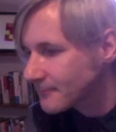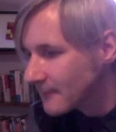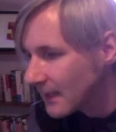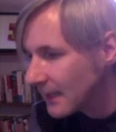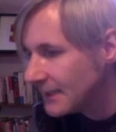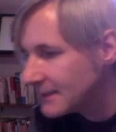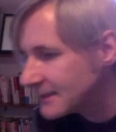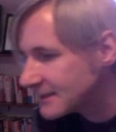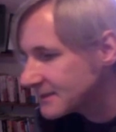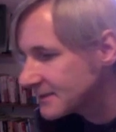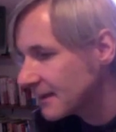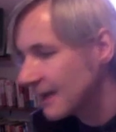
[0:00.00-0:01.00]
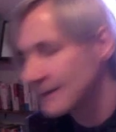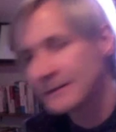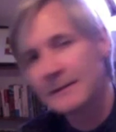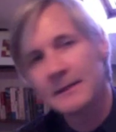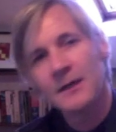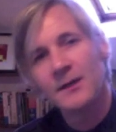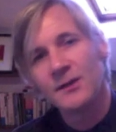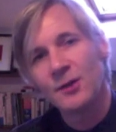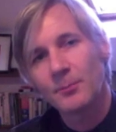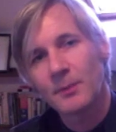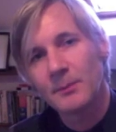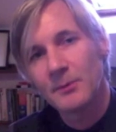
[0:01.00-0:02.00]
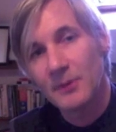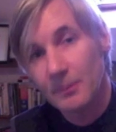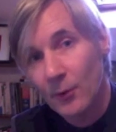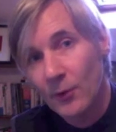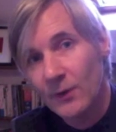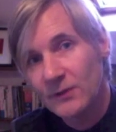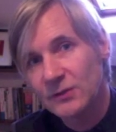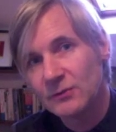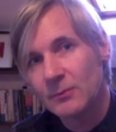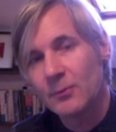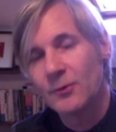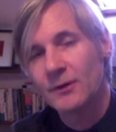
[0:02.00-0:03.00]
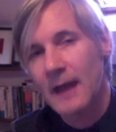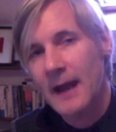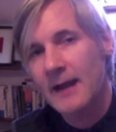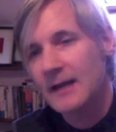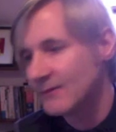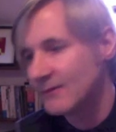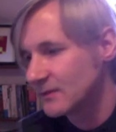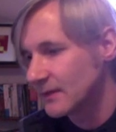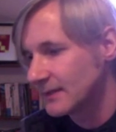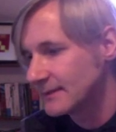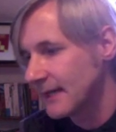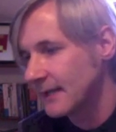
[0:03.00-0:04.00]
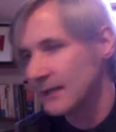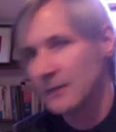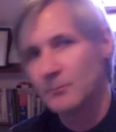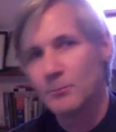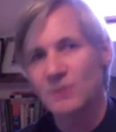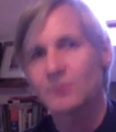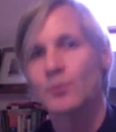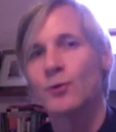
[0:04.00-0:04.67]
In addition to that, the young people, the boys who reported higher levels of anxiety and much more